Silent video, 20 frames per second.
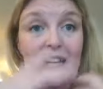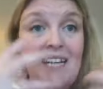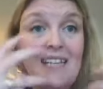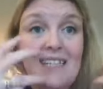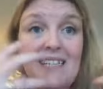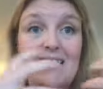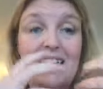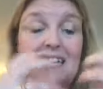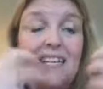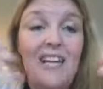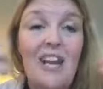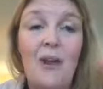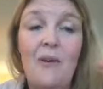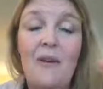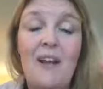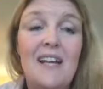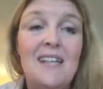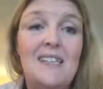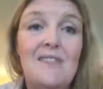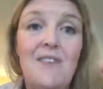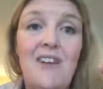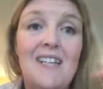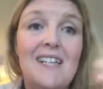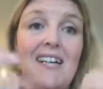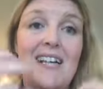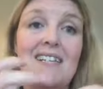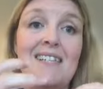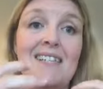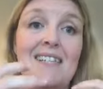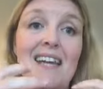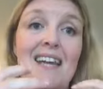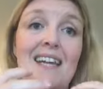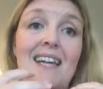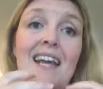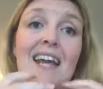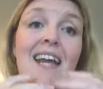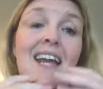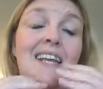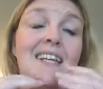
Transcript: It's, you know, it's fantastic.